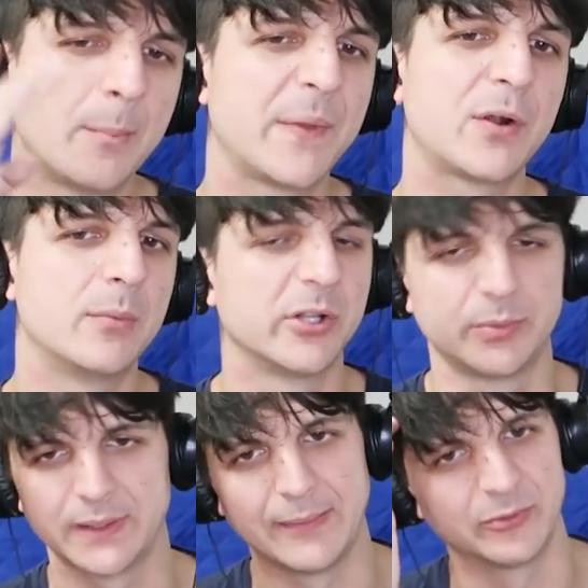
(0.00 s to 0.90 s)
But there are
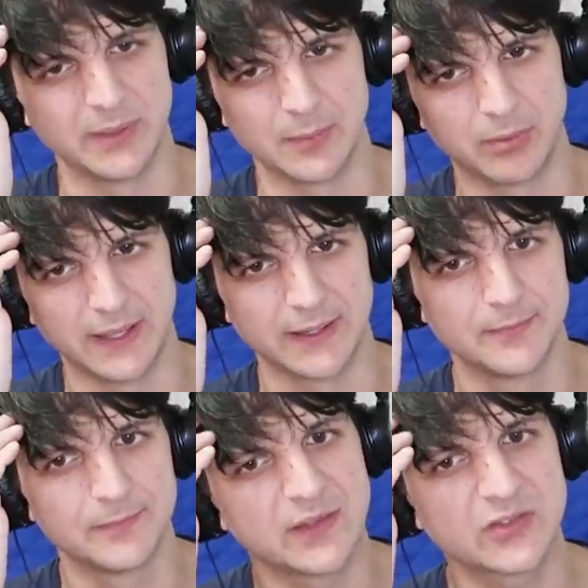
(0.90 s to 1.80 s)
multiple games being played.
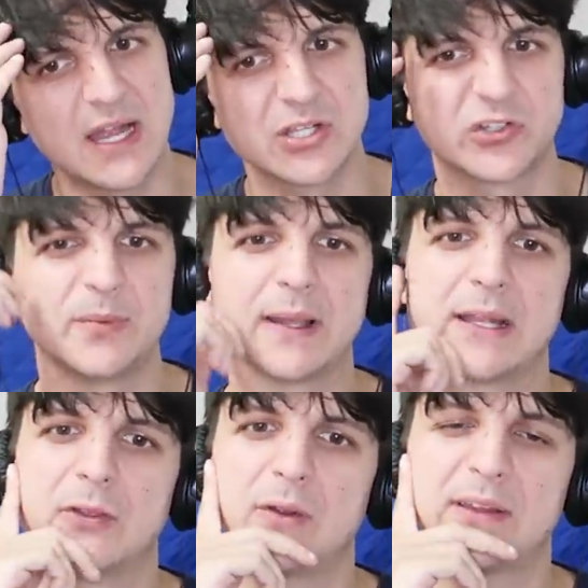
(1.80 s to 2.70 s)
It's not just about
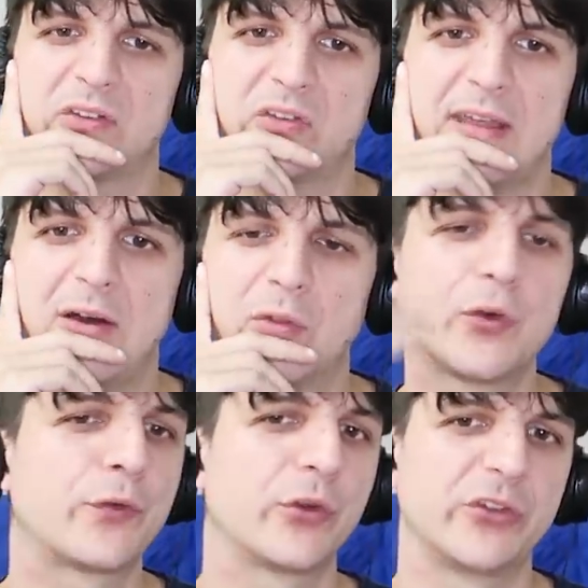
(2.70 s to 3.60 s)
getting their license now.
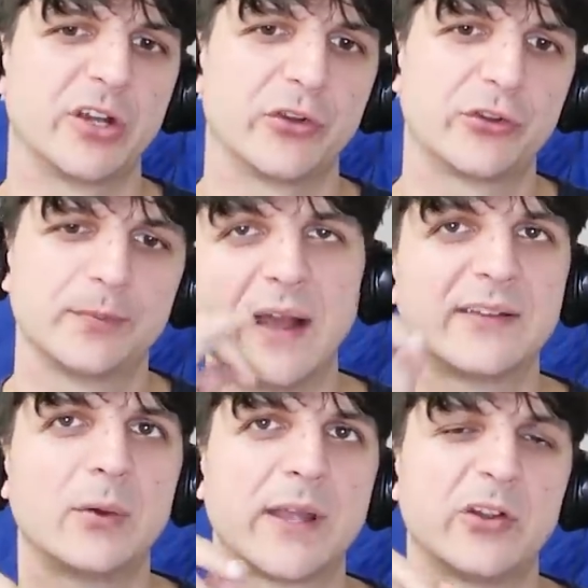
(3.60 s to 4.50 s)
They're first years.
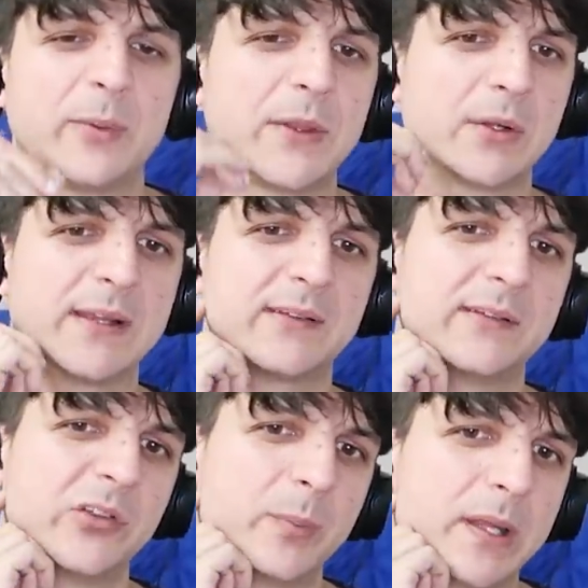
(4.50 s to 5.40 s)
Aizawa cares about their
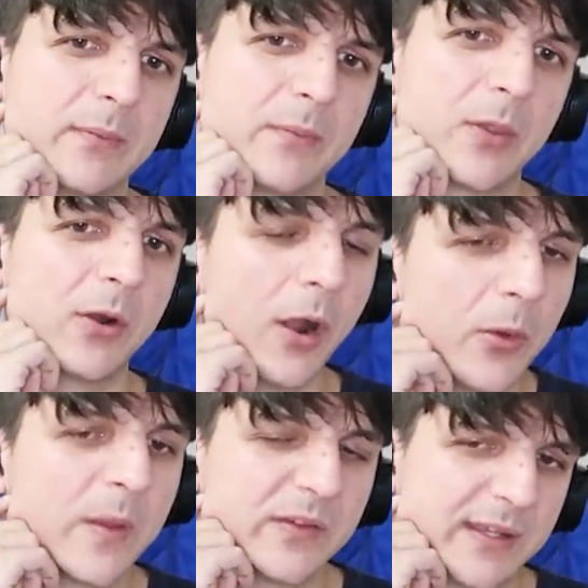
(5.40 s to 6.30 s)
licenses, but there are
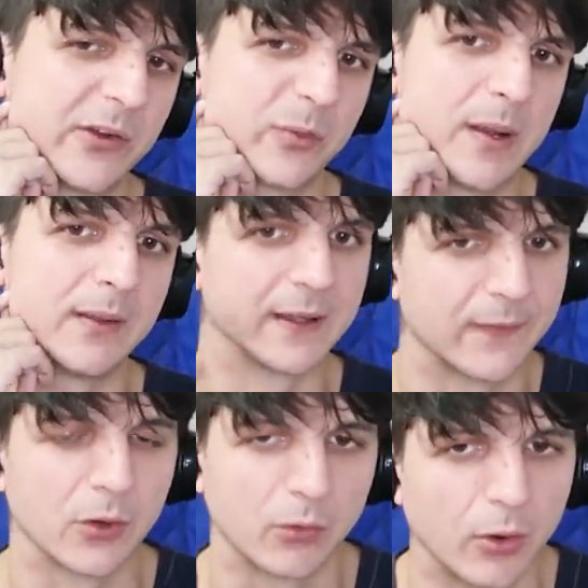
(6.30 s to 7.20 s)
other things he cares about,
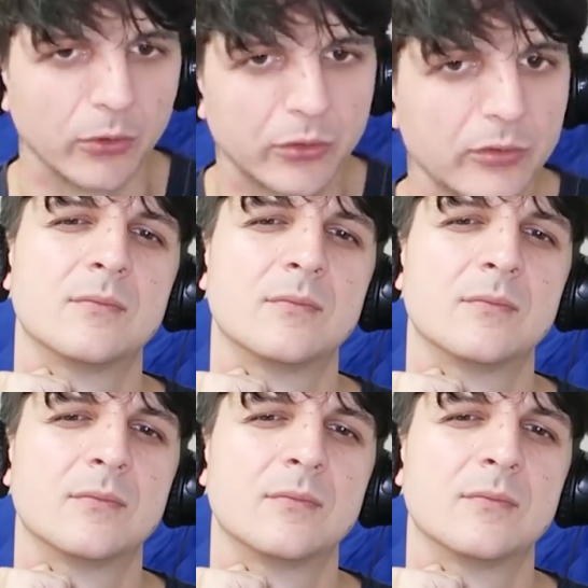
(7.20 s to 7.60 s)
like their growth.